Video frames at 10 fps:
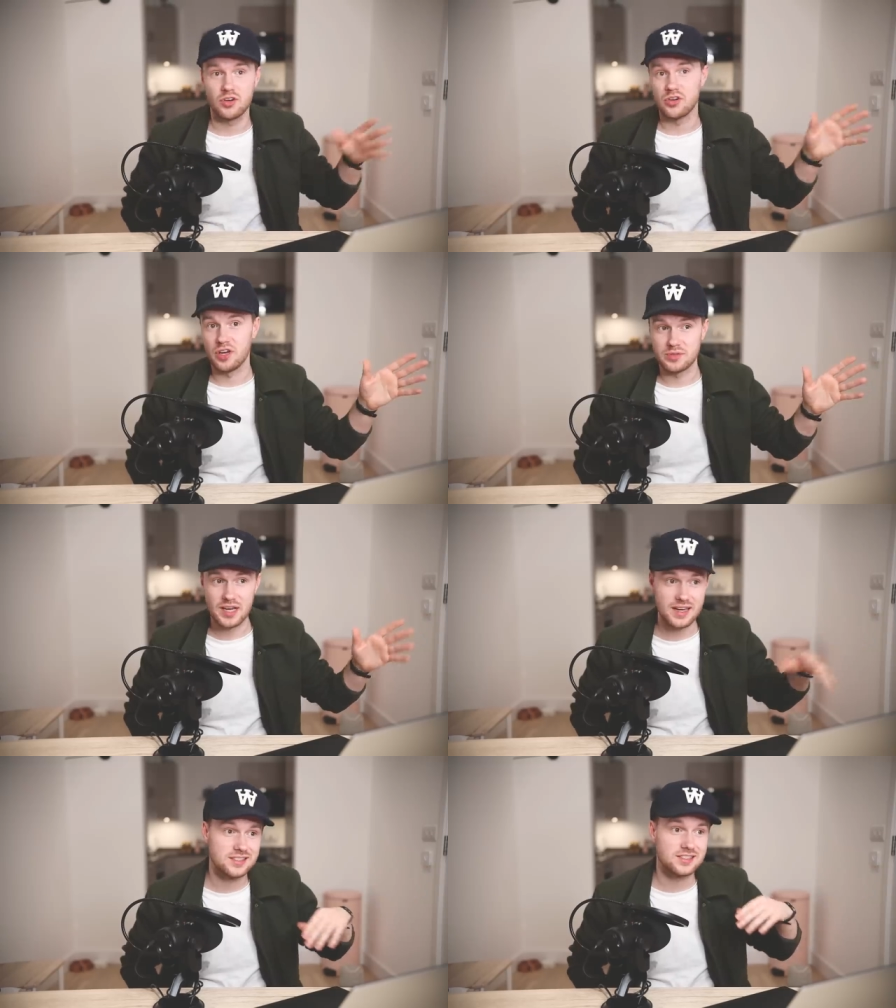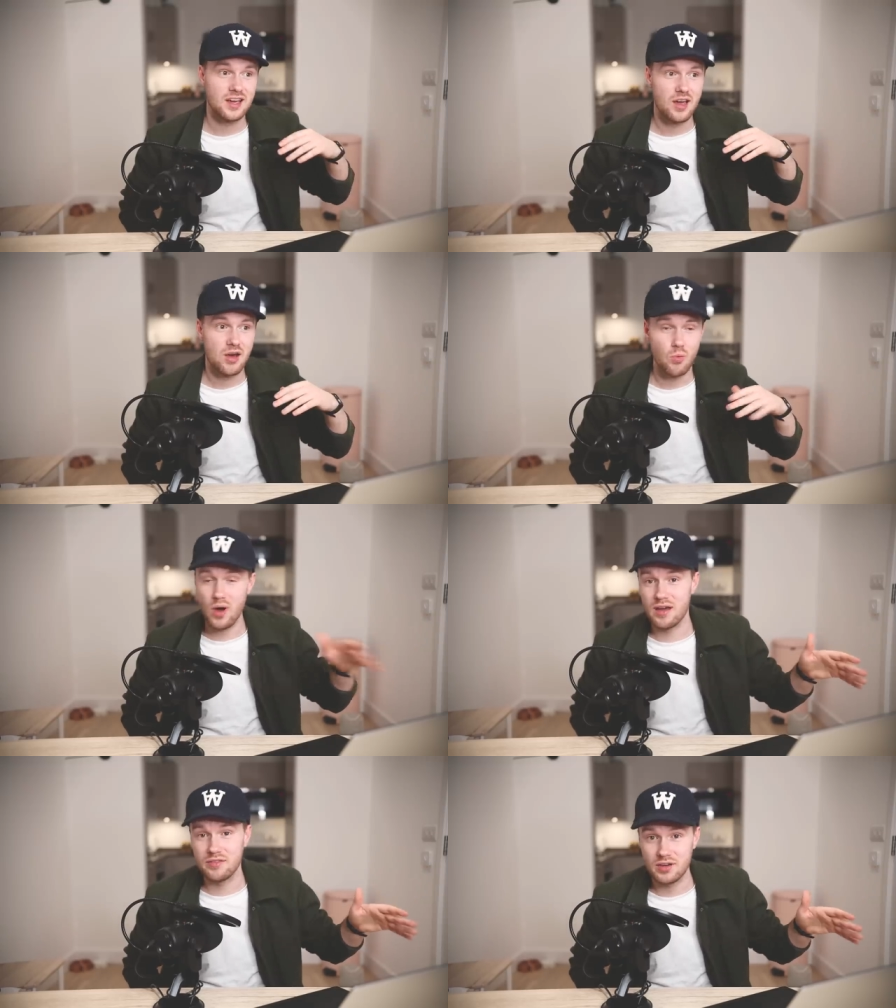got no taste.
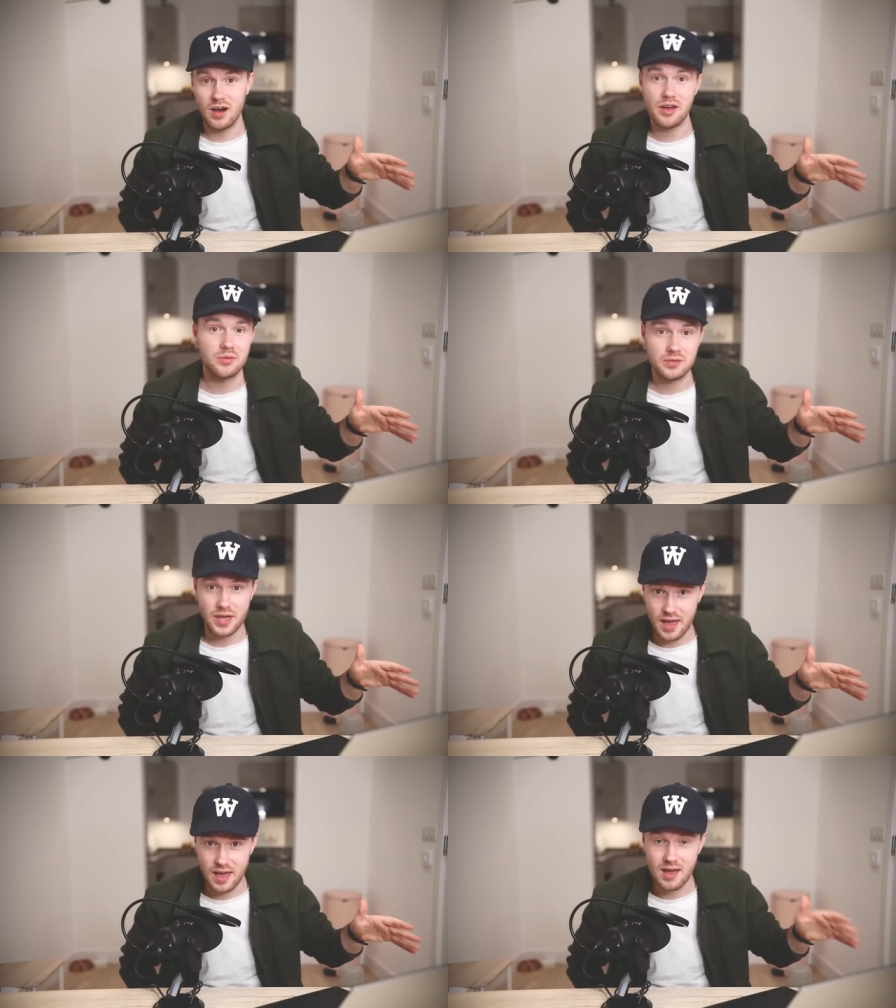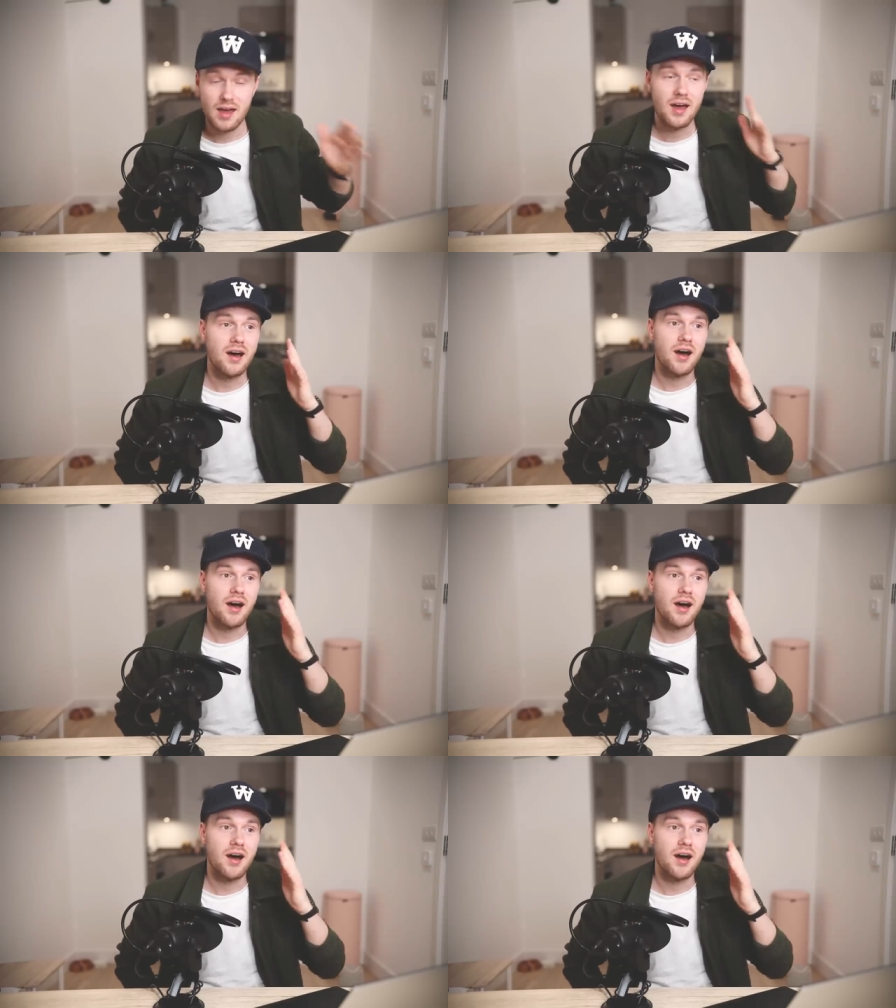Whatever, I don't care.